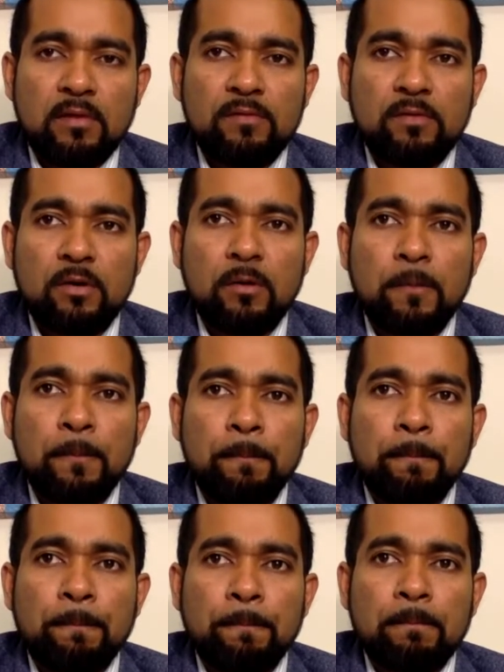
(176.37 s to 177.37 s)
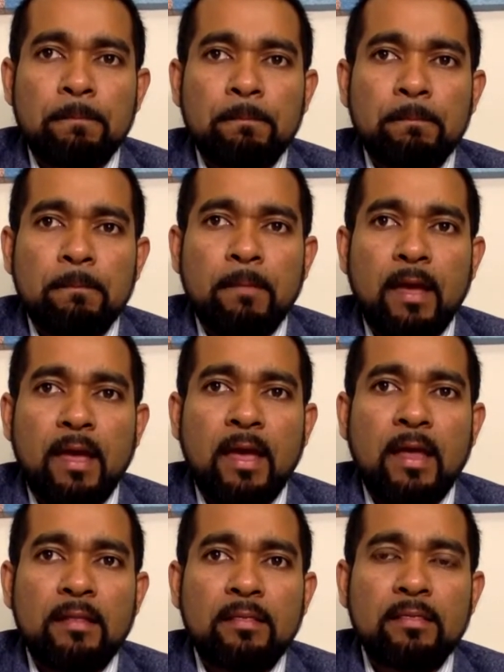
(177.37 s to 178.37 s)
So,
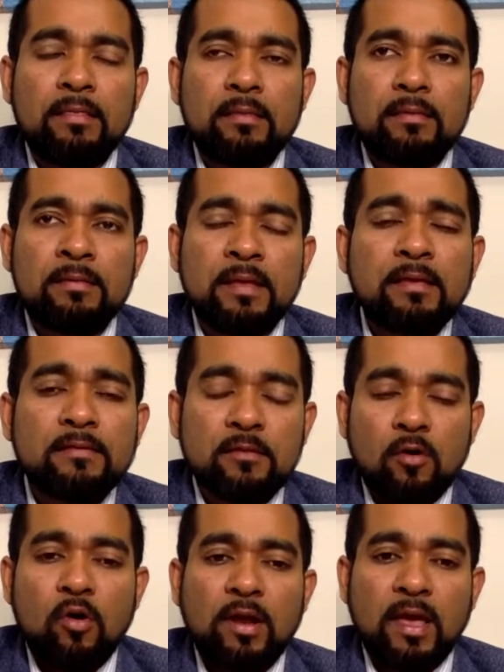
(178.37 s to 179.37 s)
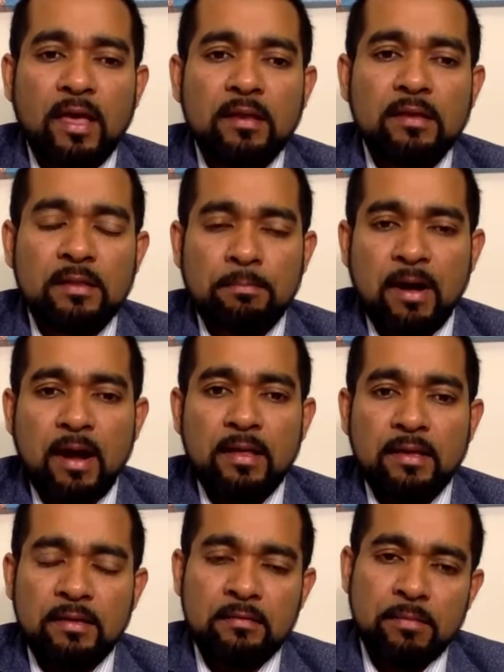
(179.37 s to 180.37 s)
and this organ in the
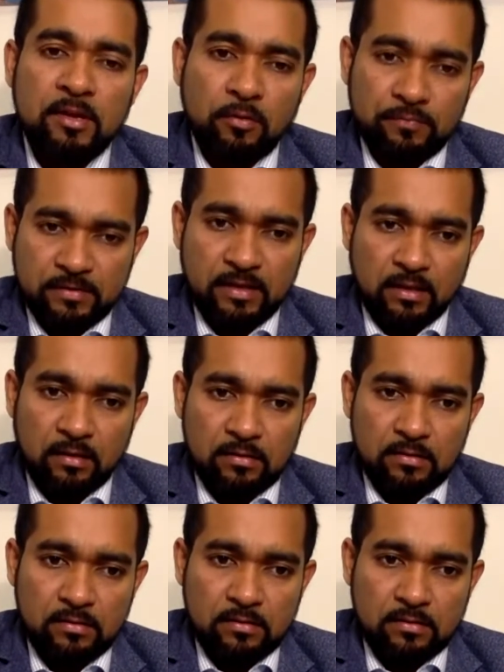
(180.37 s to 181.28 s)
body is made of cell.